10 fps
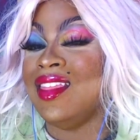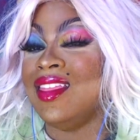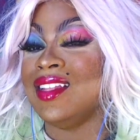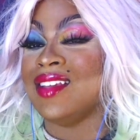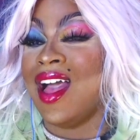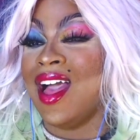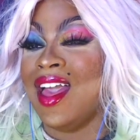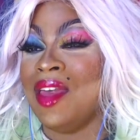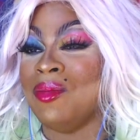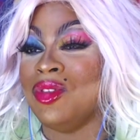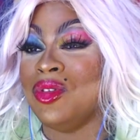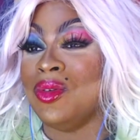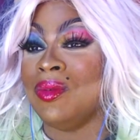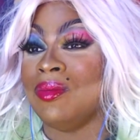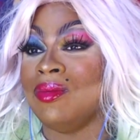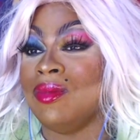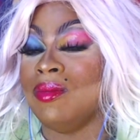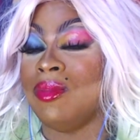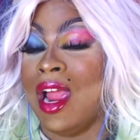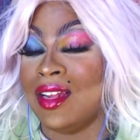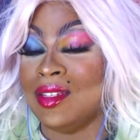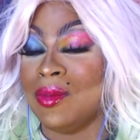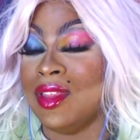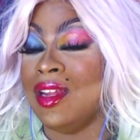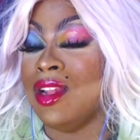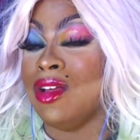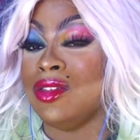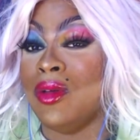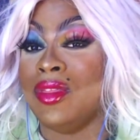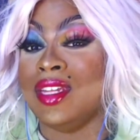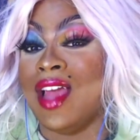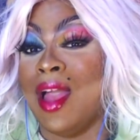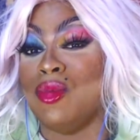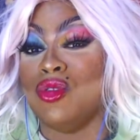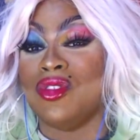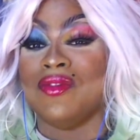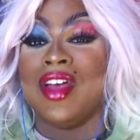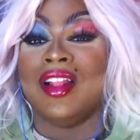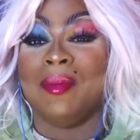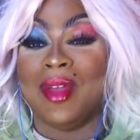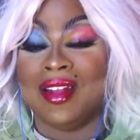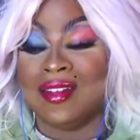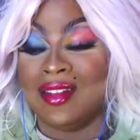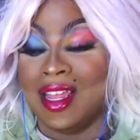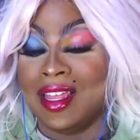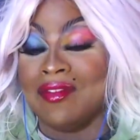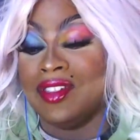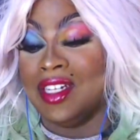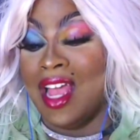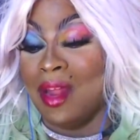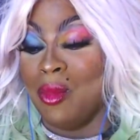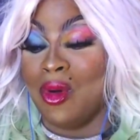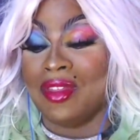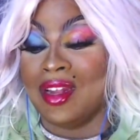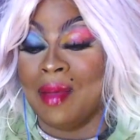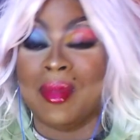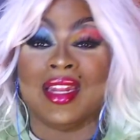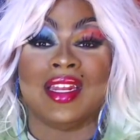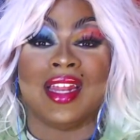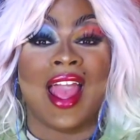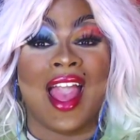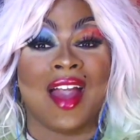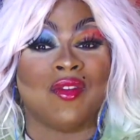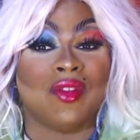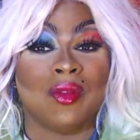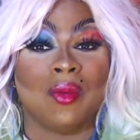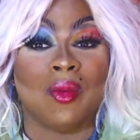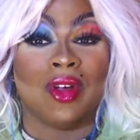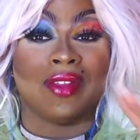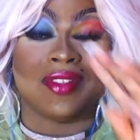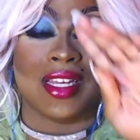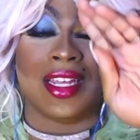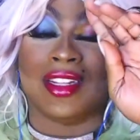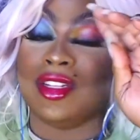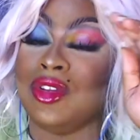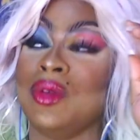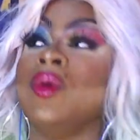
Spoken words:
the time to practice with it and also the time to develop it, like if she had more than a minute and a half worth of singing to do,